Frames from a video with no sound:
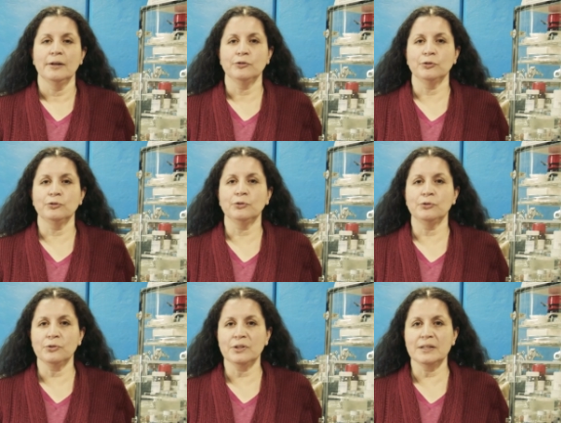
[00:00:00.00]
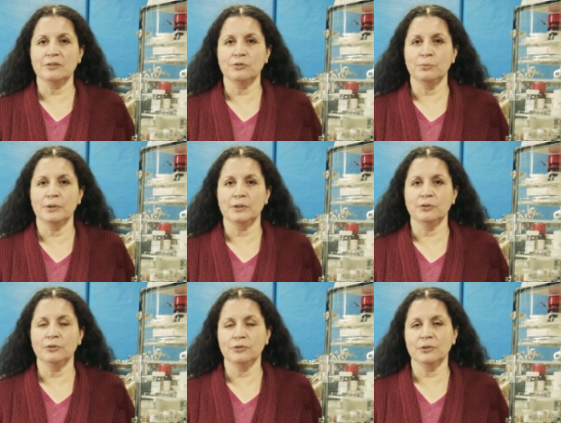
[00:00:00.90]
So to do this, we're
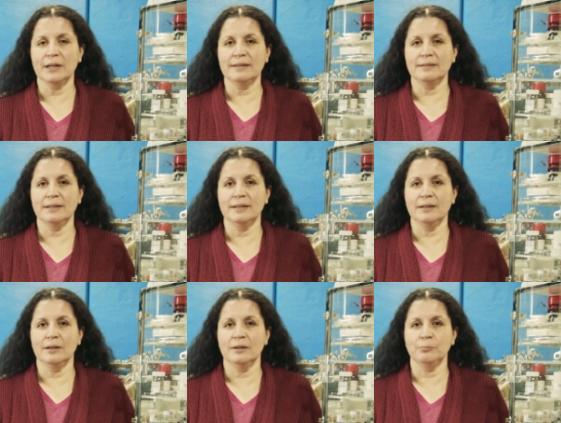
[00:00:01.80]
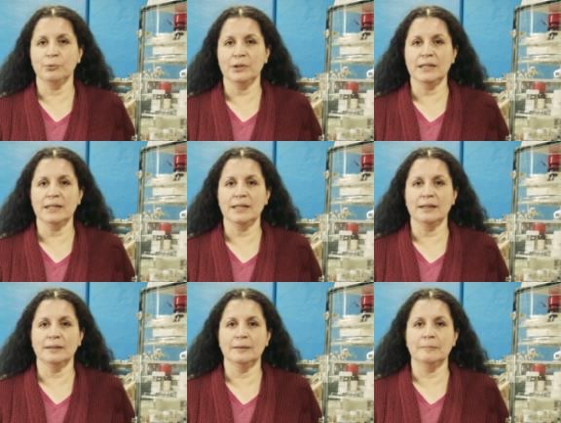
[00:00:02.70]
utilizing a pretty
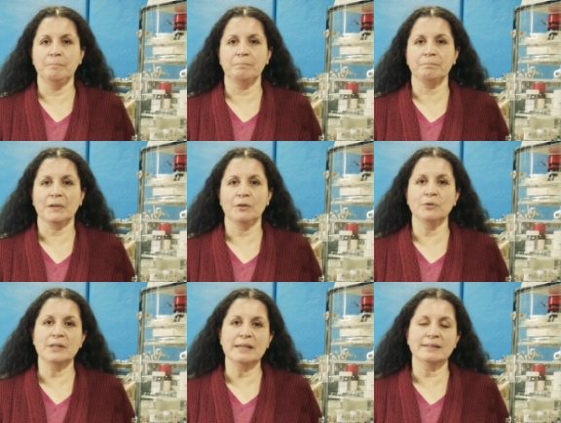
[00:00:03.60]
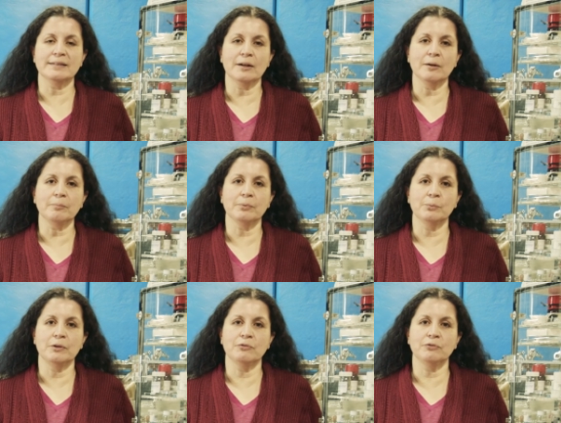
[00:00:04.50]
um, unique setup
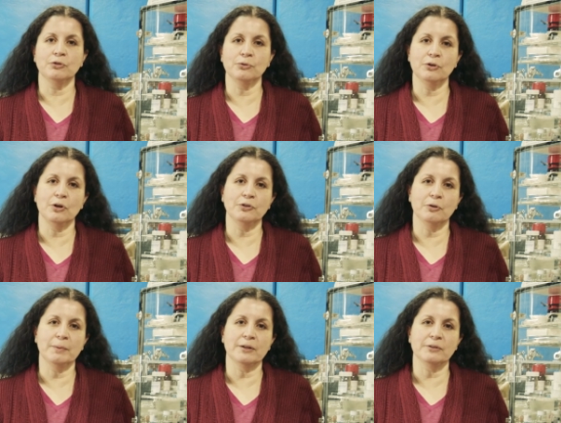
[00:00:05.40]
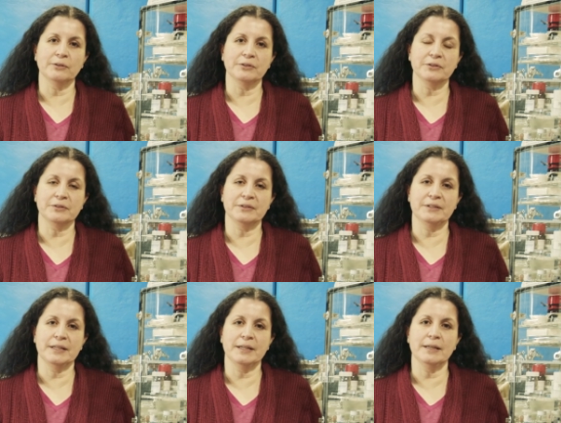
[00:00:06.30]
with two goniometers
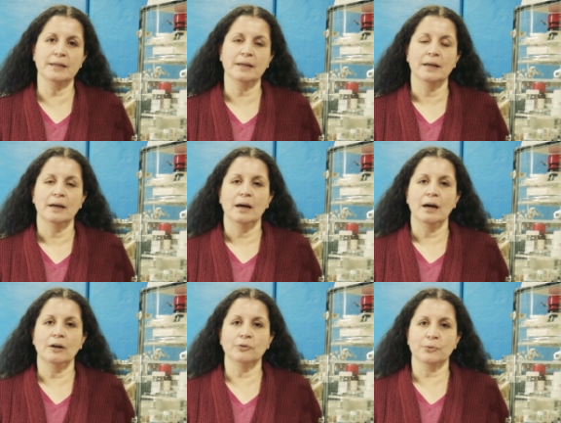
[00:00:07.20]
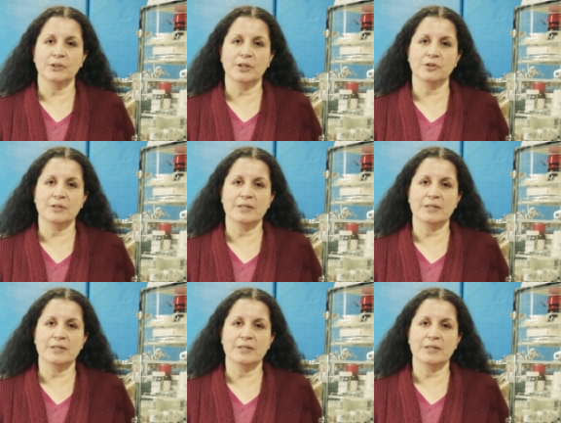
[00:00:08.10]
sitting on a rotation